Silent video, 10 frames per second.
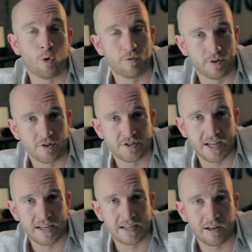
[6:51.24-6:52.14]
awful lot of
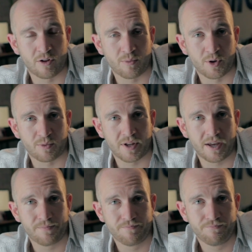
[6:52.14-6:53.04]
sand down on the bottom
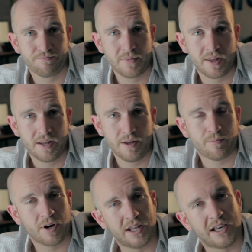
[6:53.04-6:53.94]
there.
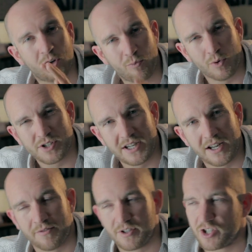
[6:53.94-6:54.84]
But it wasn't
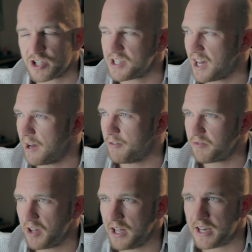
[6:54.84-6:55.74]
enough to just have
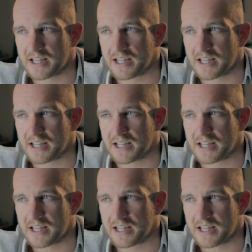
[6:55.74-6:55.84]
an